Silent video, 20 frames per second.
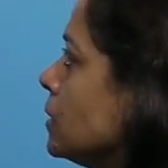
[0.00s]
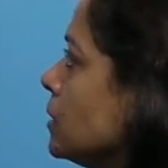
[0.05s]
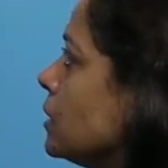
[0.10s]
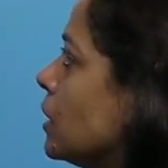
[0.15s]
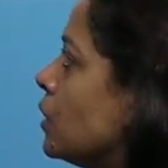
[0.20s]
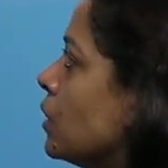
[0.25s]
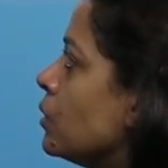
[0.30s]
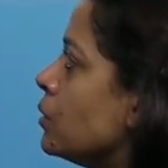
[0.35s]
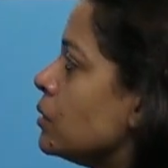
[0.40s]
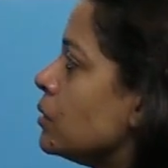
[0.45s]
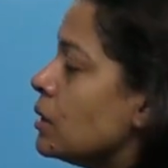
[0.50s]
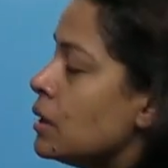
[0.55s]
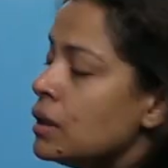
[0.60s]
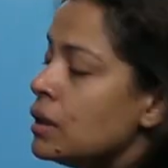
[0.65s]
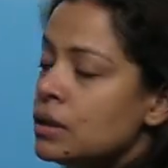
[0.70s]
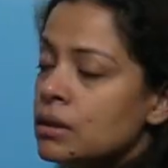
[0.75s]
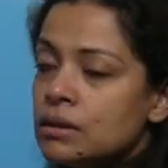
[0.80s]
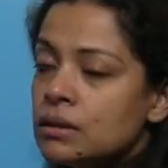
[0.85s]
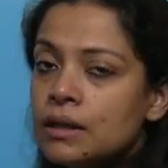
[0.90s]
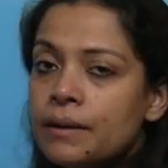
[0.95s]
Now,
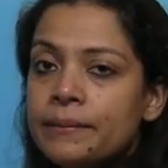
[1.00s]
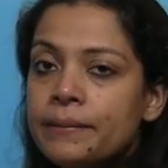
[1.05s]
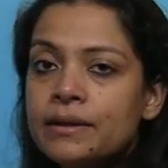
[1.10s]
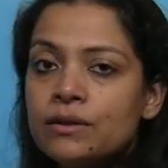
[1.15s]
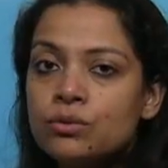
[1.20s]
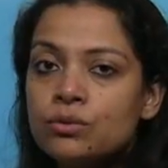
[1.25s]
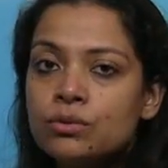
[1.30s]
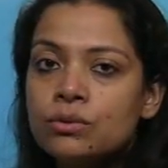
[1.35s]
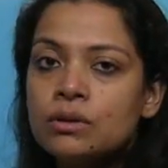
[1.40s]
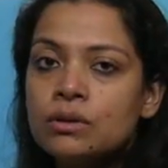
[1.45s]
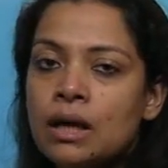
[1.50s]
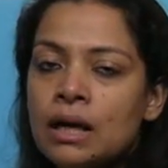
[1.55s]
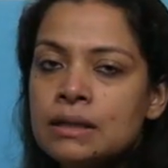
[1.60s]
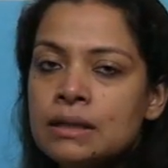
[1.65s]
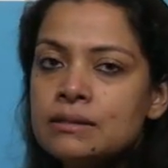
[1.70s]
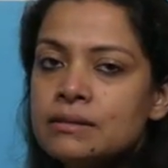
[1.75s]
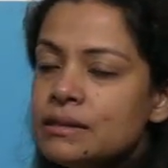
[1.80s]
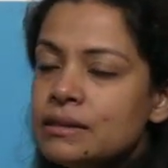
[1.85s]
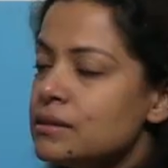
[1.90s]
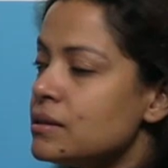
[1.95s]
coming to
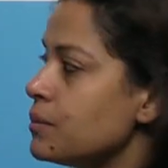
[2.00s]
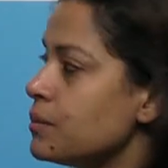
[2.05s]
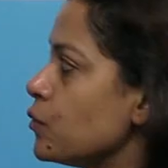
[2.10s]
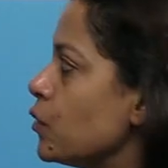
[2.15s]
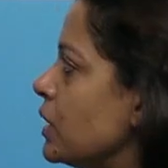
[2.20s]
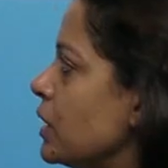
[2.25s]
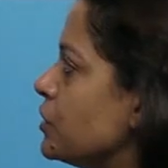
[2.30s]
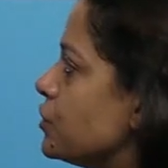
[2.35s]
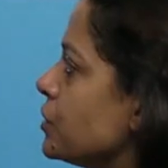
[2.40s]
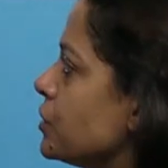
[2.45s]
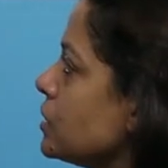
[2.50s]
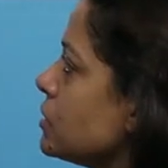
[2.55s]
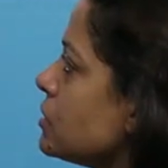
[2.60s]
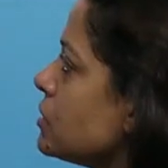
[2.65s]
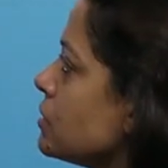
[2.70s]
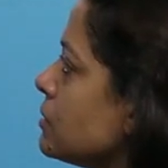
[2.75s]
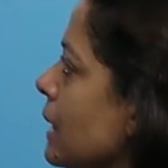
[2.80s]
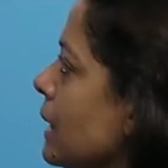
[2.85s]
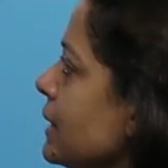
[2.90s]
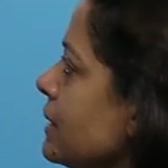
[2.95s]
answering some questions,
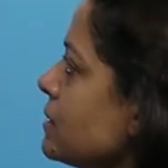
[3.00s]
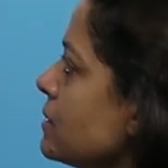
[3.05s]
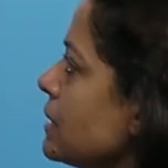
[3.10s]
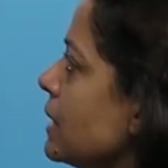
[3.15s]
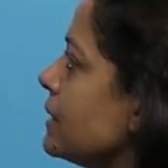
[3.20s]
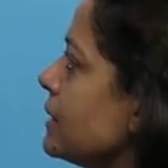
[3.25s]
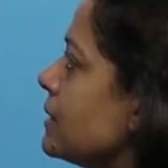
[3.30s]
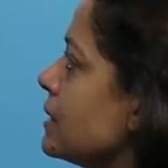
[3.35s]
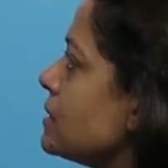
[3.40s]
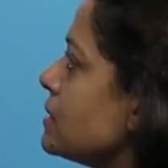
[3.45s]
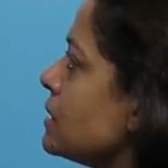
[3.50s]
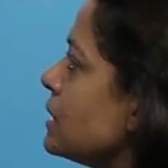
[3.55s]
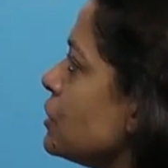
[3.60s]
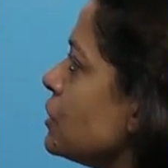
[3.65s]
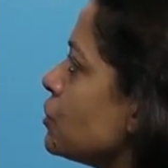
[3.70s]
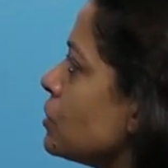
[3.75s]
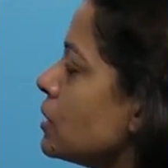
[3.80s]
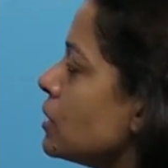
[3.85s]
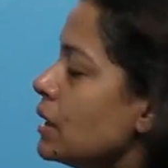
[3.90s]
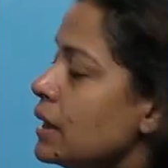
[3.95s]
write a sentence
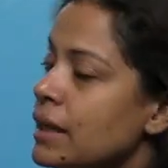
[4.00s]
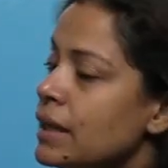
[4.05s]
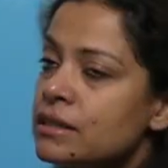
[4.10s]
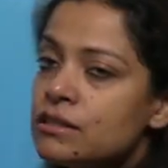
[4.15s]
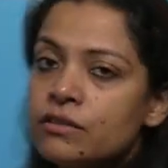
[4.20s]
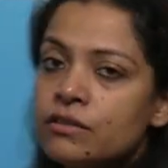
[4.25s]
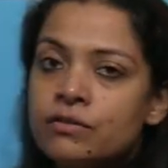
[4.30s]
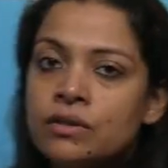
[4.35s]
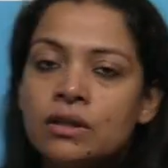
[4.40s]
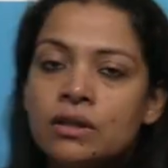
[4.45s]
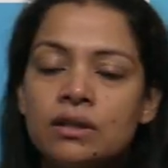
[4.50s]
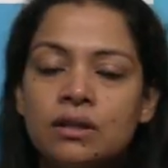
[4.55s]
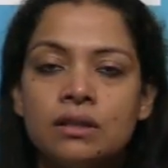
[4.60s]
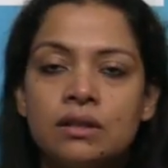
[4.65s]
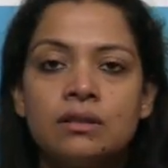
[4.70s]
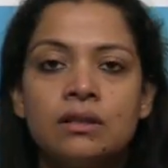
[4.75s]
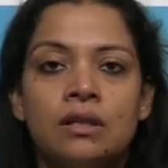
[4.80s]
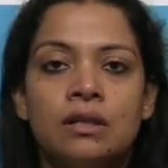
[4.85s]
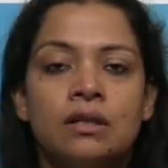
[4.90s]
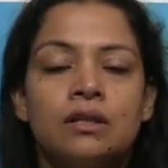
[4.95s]
each on the layers of the
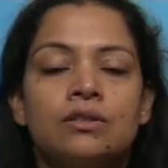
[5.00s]
earth.